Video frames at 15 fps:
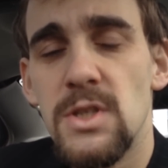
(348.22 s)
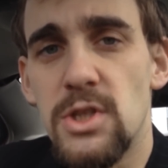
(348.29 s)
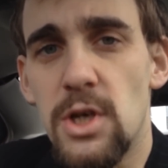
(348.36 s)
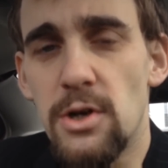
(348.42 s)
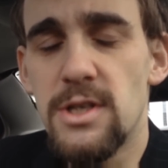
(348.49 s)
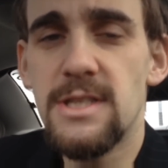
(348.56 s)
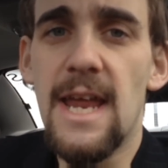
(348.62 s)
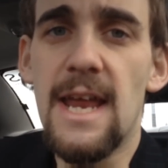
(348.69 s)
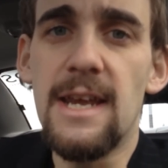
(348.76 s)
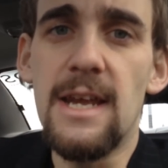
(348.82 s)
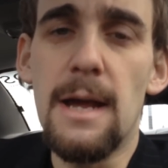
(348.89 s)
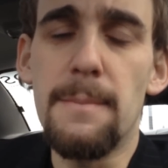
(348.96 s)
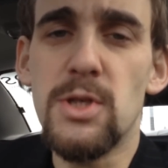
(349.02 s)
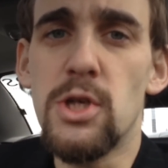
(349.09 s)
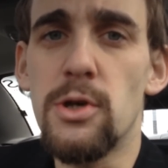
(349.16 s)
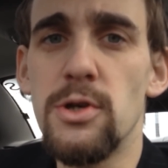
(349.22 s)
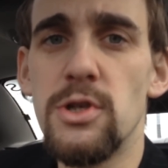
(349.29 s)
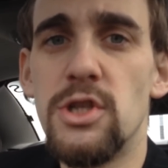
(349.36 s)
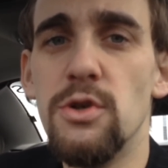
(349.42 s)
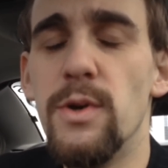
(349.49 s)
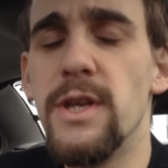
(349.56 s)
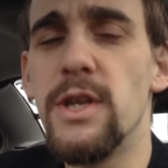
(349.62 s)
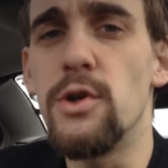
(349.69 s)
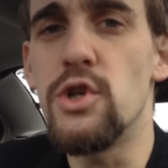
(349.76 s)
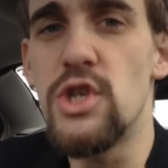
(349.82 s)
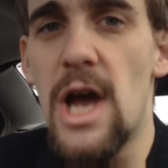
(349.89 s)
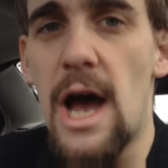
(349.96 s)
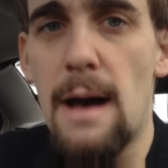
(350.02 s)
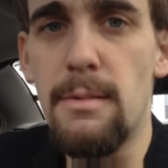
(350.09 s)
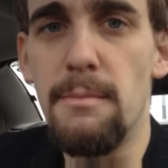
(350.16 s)
Start standing up. Start doing your
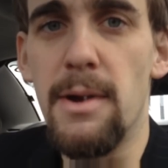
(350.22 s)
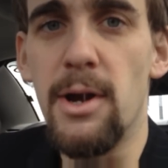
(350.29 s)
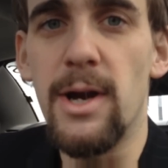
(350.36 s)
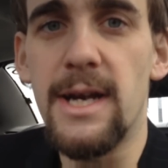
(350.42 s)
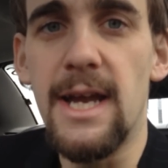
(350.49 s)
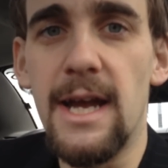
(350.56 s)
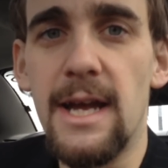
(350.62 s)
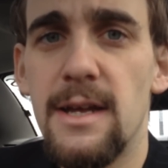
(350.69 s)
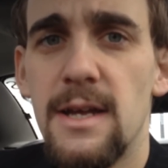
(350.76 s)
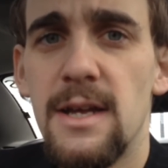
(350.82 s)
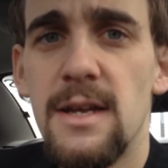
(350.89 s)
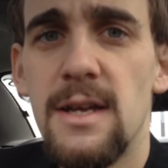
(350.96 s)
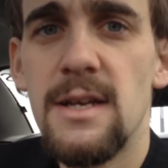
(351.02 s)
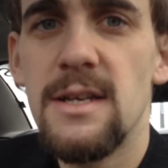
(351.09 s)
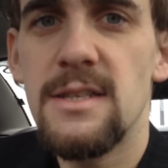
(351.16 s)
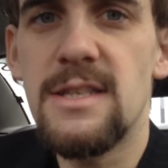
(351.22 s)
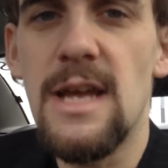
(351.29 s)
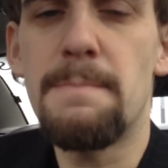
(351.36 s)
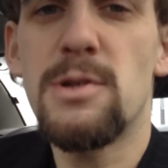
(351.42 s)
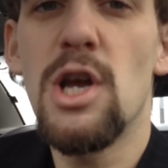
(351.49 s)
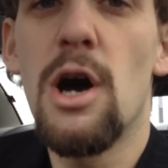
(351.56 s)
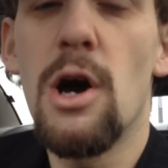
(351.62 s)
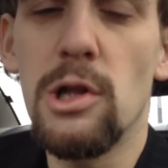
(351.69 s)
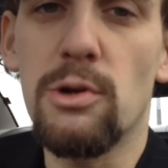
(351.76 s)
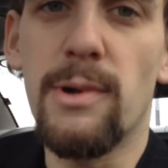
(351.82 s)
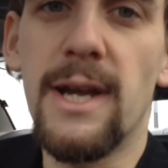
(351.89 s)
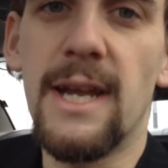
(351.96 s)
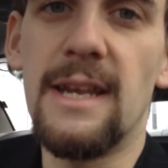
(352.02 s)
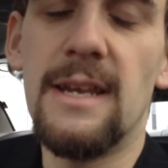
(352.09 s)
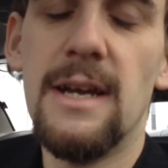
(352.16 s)
job, America. Stop
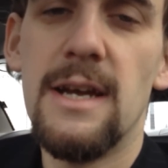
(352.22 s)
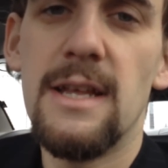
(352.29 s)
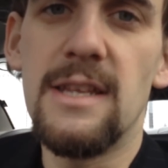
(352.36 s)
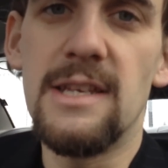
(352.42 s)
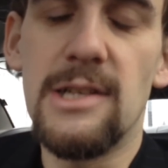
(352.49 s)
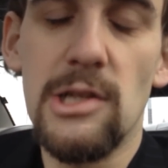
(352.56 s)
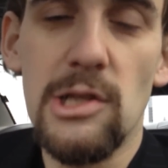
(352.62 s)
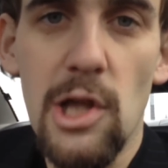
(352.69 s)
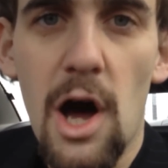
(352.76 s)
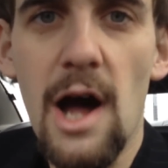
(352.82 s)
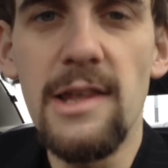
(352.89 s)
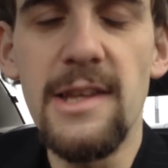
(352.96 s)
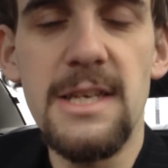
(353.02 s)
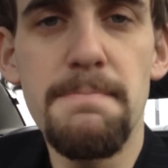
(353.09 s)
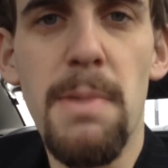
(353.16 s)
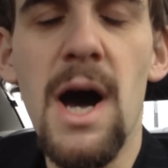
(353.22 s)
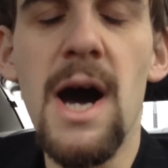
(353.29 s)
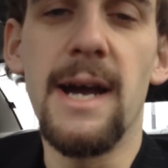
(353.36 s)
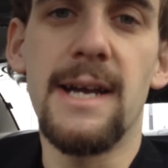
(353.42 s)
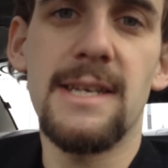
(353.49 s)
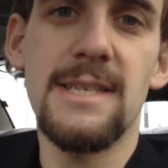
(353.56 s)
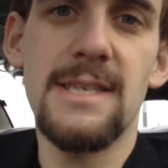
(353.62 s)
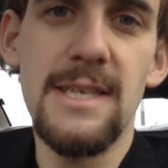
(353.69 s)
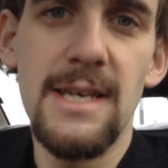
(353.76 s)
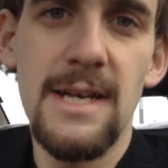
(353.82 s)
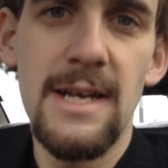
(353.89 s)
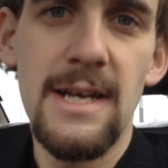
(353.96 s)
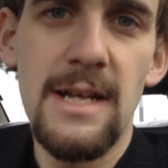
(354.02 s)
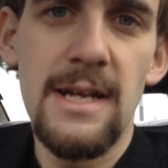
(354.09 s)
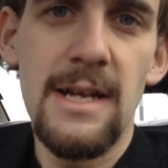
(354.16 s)
tolerating these lawless punks
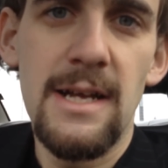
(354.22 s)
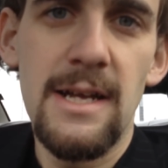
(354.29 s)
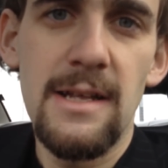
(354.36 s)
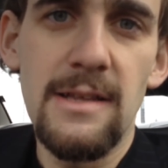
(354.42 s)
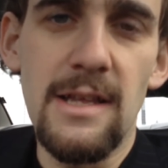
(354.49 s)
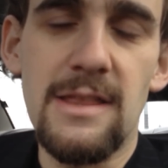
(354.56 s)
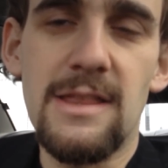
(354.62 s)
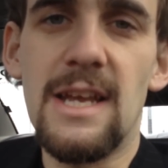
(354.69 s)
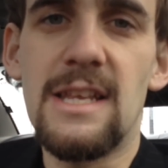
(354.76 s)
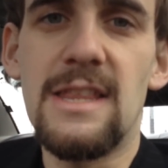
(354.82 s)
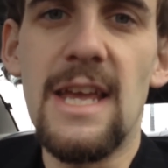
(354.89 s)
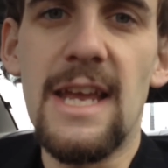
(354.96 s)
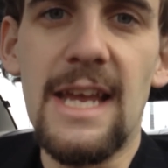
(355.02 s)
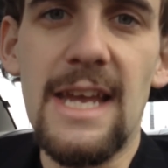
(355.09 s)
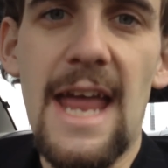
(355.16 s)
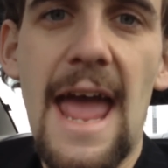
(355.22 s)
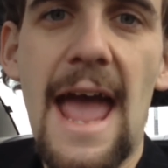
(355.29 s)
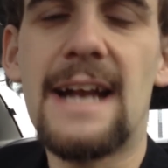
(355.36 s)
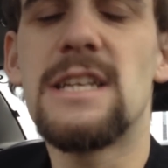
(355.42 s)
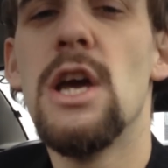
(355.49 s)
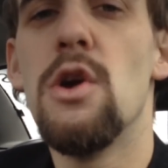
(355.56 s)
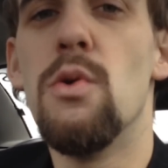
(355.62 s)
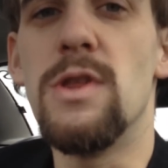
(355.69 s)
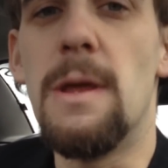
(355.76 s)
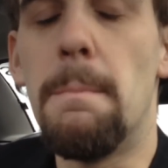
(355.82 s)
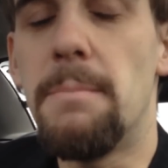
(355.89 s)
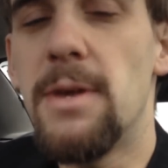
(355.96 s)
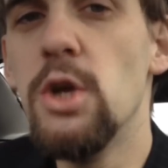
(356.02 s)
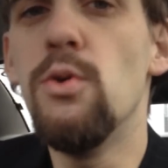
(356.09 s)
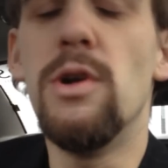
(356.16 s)
that think they can act with
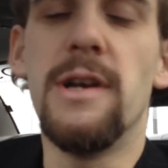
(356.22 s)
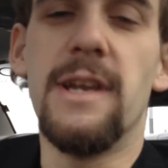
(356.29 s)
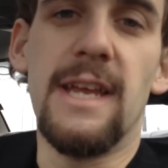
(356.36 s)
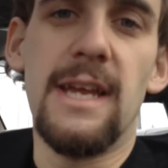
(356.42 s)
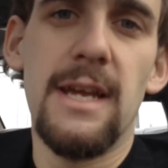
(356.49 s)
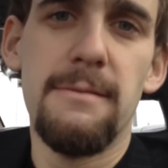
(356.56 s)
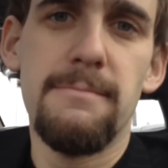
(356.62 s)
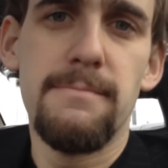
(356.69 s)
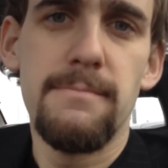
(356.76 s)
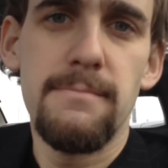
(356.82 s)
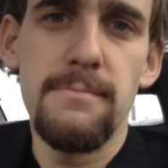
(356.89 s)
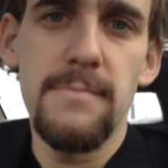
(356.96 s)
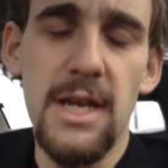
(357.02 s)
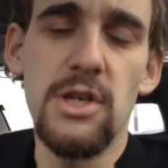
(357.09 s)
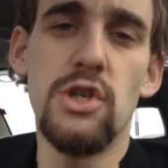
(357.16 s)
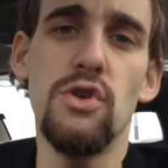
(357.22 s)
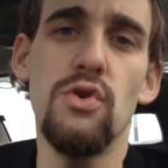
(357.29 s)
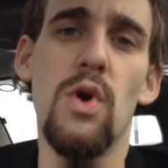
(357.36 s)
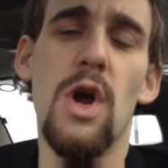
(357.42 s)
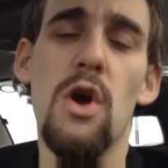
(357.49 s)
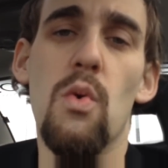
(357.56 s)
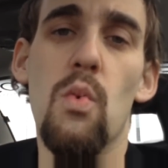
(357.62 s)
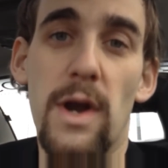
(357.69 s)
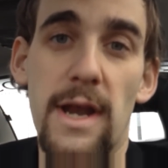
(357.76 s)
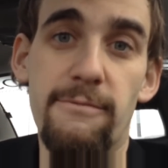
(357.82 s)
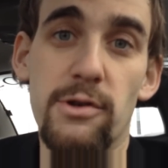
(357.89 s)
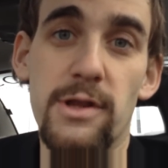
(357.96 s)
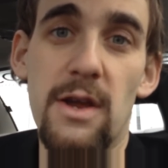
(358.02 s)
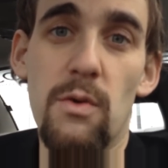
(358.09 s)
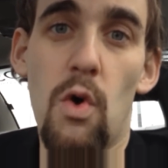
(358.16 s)
impunity and do
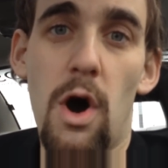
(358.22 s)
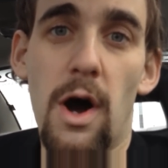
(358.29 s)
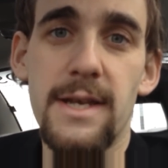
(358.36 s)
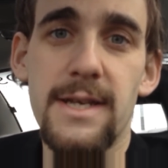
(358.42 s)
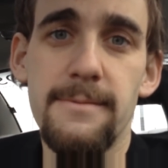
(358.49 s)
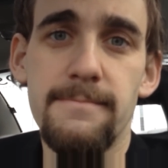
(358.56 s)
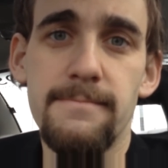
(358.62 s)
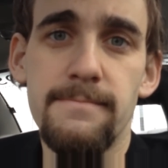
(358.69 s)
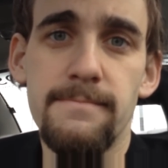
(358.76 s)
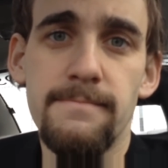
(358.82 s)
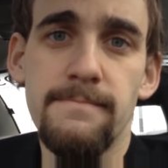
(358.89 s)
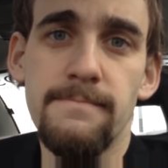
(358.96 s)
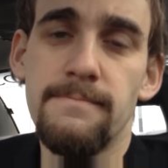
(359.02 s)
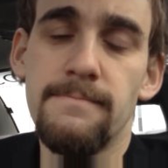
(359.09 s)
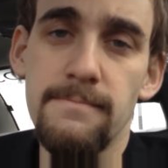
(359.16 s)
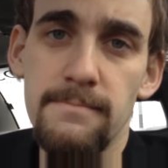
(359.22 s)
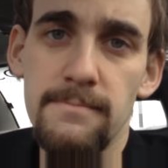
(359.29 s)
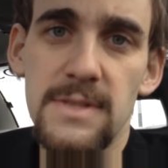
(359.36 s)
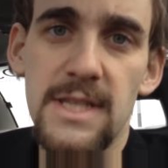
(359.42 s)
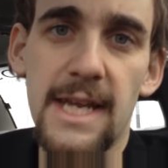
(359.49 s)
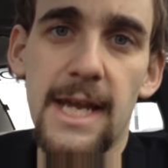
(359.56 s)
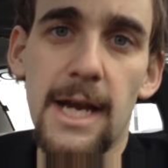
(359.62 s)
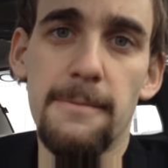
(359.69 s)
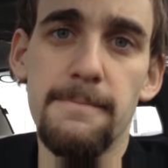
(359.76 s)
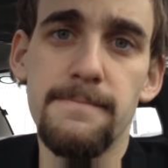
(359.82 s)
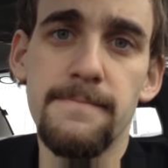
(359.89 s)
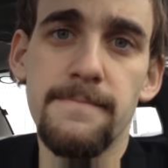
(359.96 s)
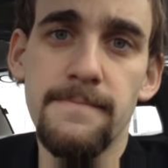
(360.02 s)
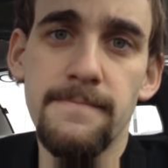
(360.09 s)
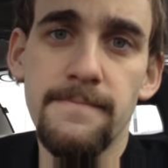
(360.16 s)
whatever they want. Take care.